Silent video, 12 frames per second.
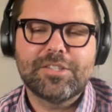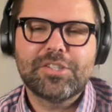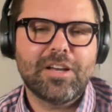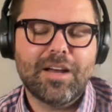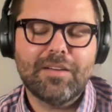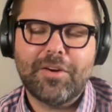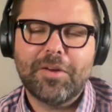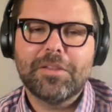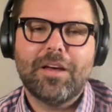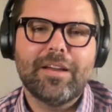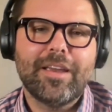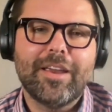cut off all the
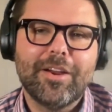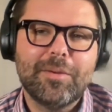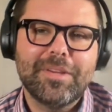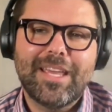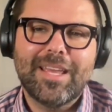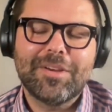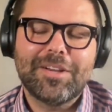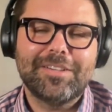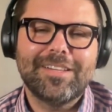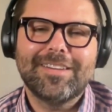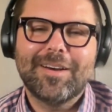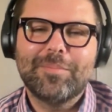long hair, became a
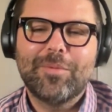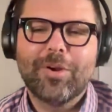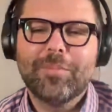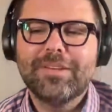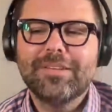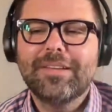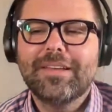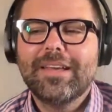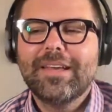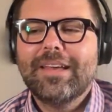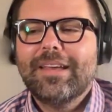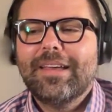clean cut Mormon.
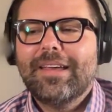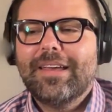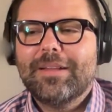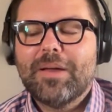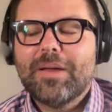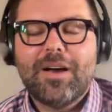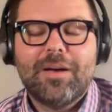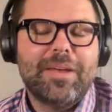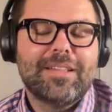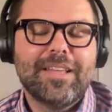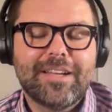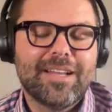And my mom
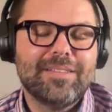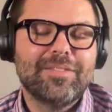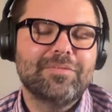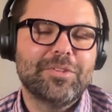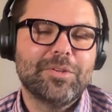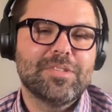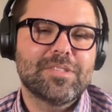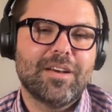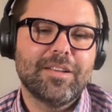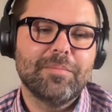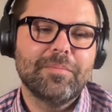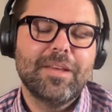had that kind of influence
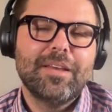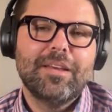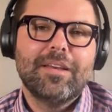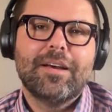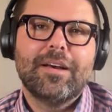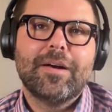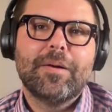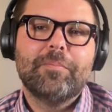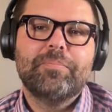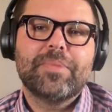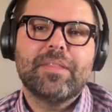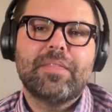on him.
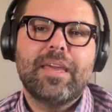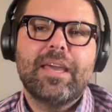They